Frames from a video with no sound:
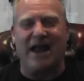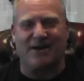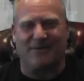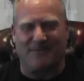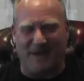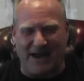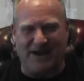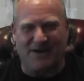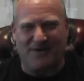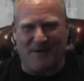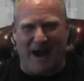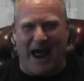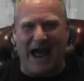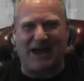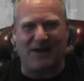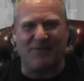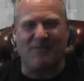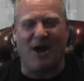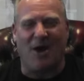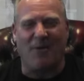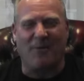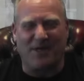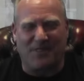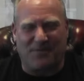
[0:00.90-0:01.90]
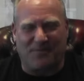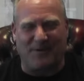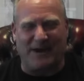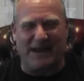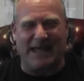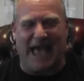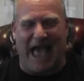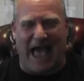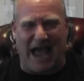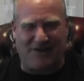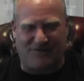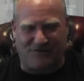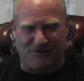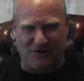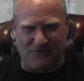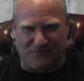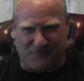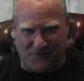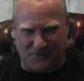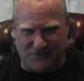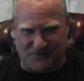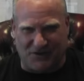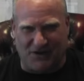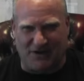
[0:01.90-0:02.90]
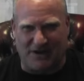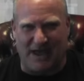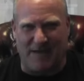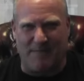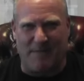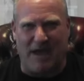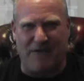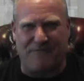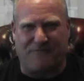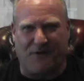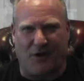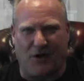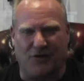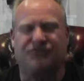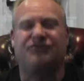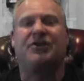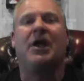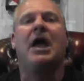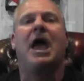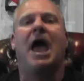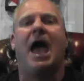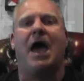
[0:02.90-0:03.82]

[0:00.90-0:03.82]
ready to rock and roll with winning action for Sunday, May 1st.